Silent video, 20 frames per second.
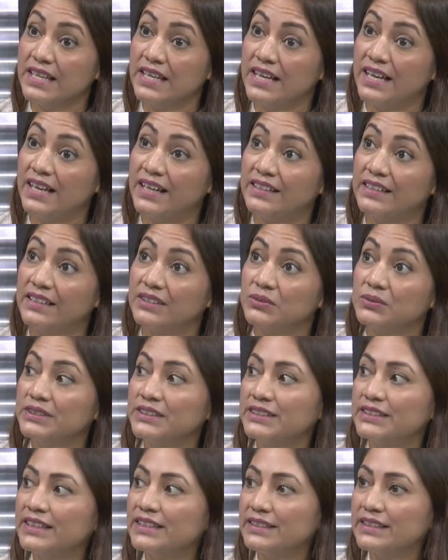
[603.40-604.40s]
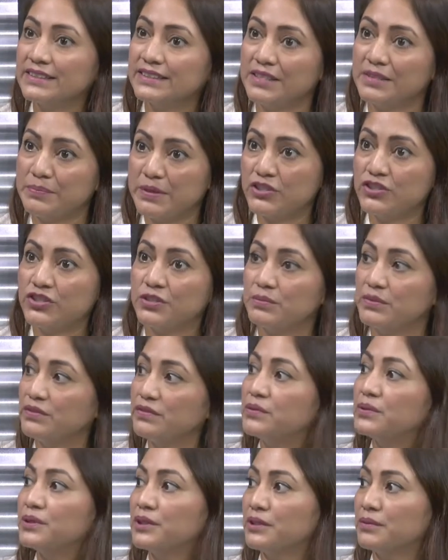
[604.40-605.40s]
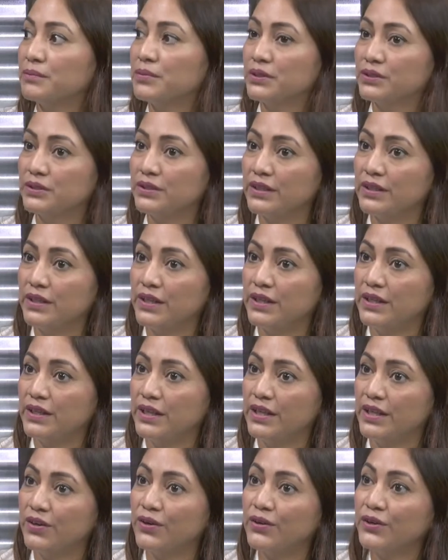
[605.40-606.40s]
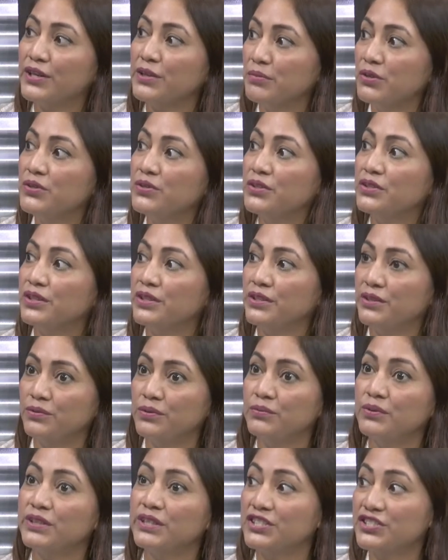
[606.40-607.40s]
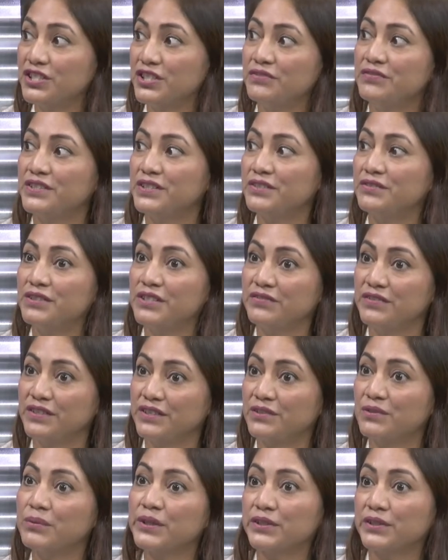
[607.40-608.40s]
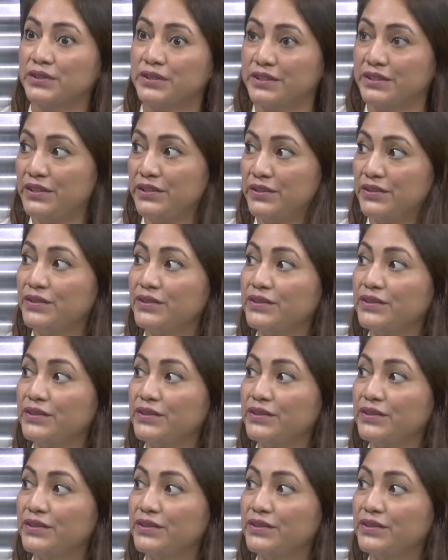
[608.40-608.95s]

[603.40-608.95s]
And not only that, as I mentioned before, but the herd immunity, we would achieve it even quicker, you know?